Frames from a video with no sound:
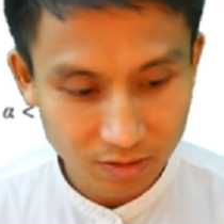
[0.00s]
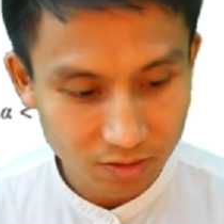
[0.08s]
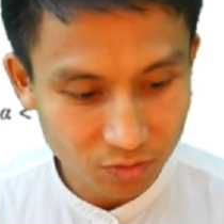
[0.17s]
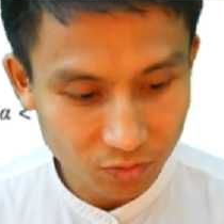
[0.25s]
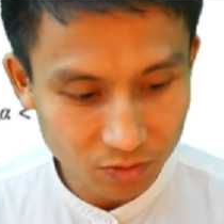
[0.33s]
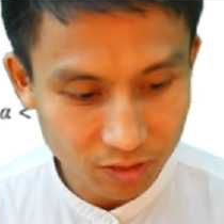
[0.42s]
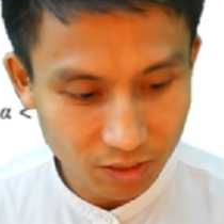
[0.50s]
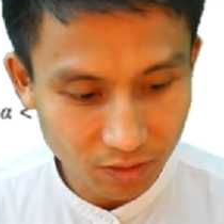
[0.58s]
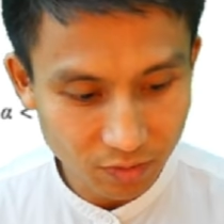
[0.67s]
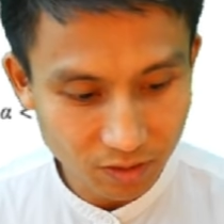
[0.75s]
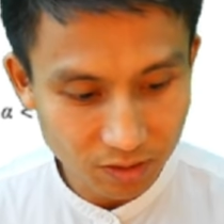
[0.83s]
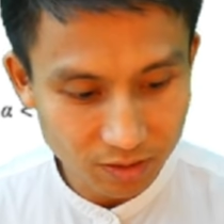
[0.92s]
2t
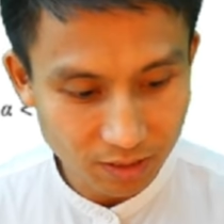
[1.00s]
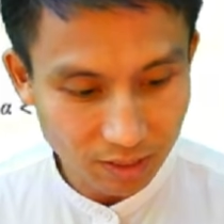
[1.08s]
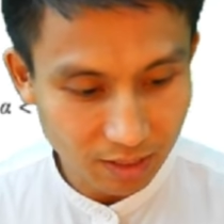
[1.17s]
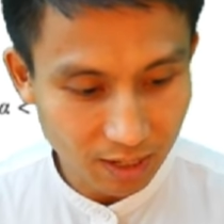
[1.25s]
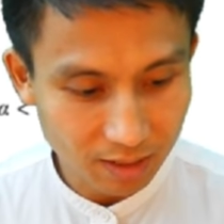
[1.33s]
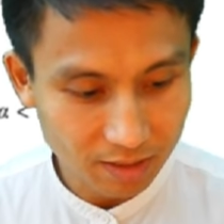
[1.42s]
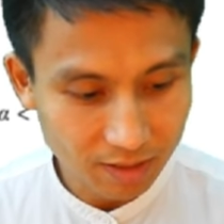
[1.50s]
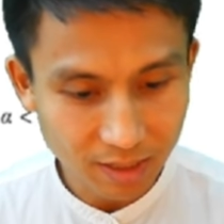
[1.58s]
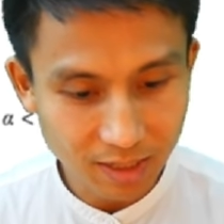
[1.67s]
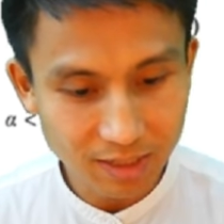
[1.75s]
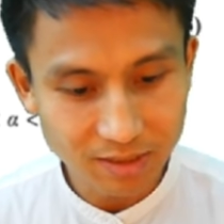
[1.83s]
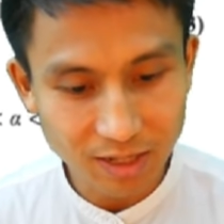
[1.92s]
degrees, like that.
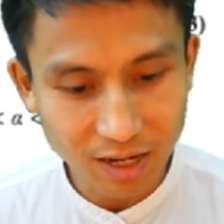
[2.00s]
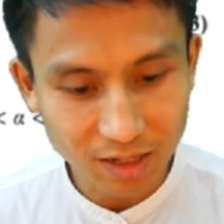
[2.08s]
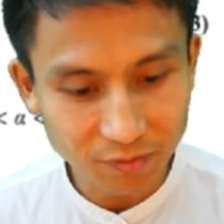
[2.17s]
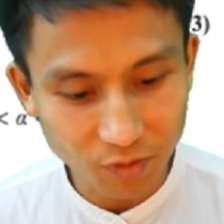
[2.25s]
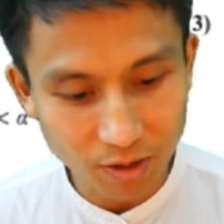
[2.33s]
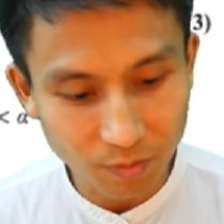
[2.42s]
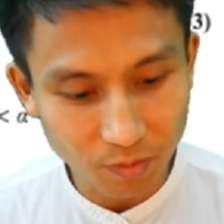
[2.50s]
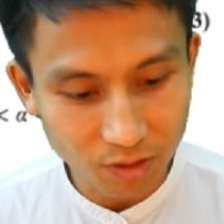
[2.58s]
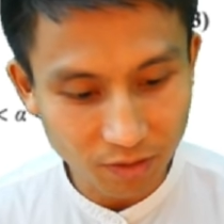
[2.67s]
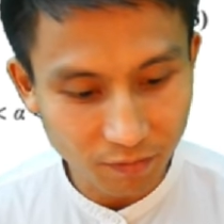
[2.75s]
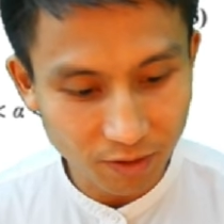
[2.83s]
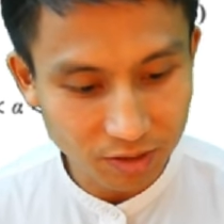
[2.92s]
It doesn't ask for
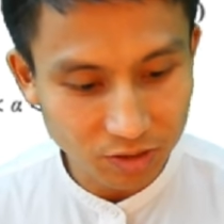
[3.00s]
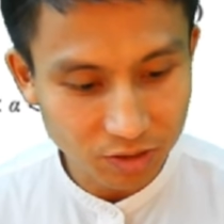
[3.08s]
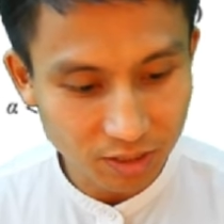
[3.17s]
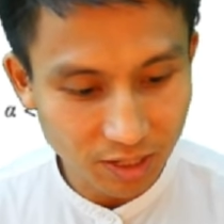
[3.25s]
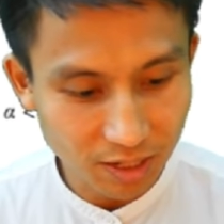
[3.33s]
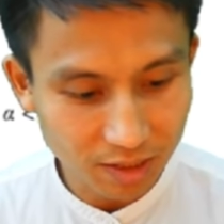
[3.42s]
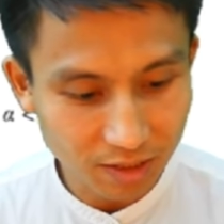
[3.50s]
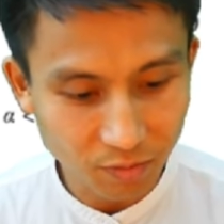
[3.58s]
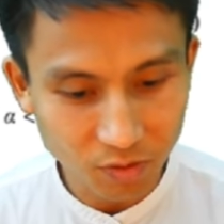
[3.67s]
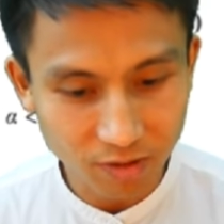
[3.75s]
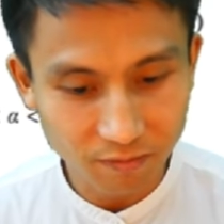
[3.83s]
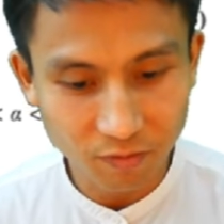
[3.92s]
harmonic function yet,
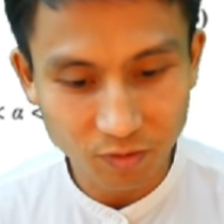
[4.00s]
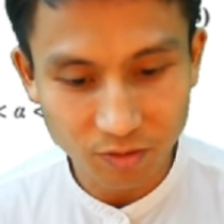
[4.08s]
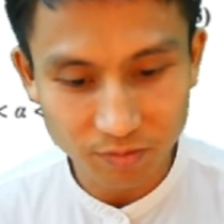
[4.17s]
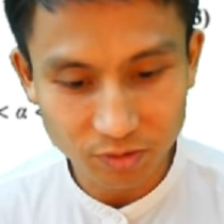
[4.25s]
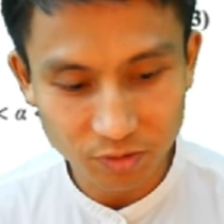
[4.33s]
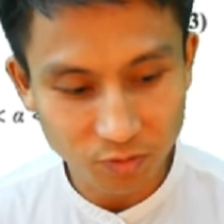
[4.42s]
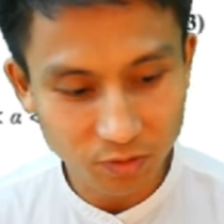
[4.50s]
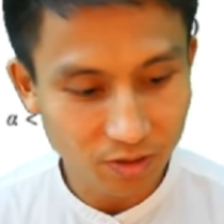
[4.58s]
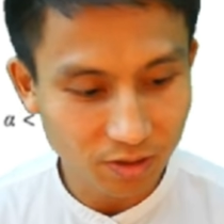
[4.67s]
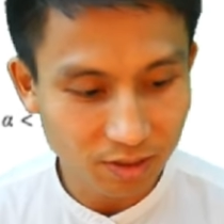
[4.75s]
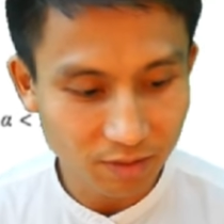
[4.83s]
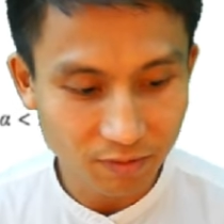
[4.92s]
harmonic form, so we're going
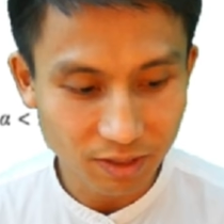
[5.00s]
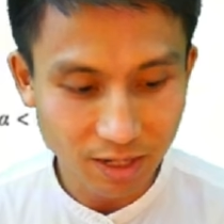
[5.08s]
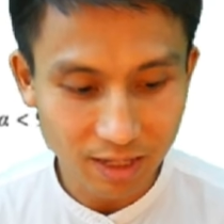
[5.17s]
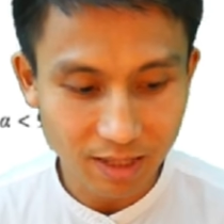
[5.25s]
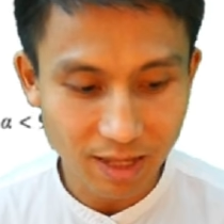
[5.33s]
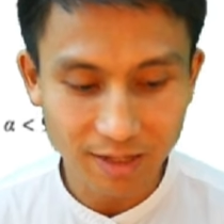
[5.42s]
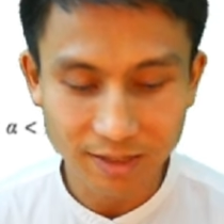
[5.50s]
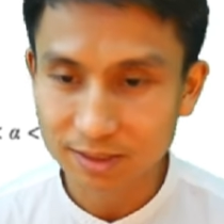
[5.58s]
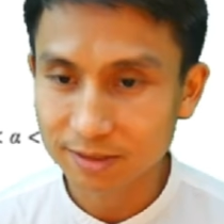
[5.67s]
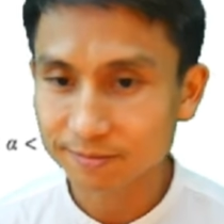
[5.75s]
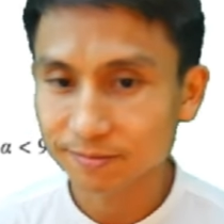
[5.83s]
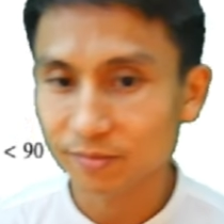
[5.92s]
to leave it like that.
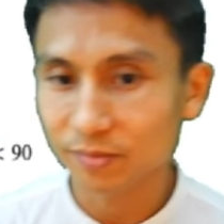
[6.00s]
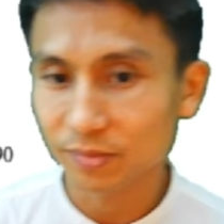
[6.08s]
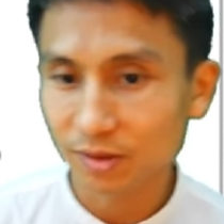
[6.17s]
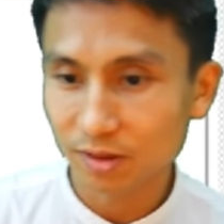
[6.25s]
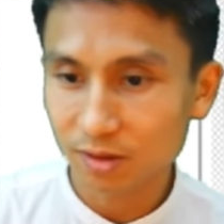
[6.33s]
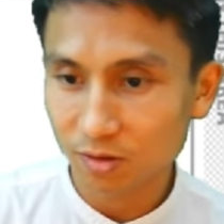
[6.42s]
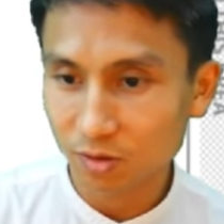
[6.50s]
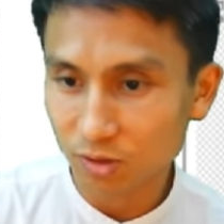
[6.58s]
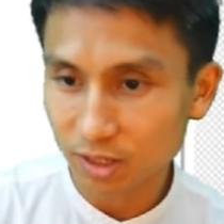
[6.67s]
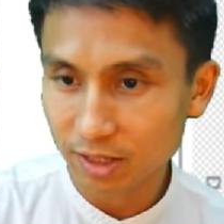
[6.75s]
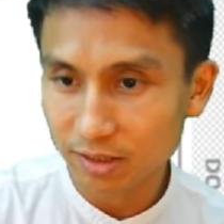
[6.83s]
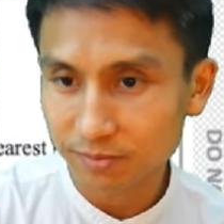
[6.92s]

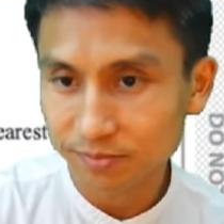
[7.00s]
Okay?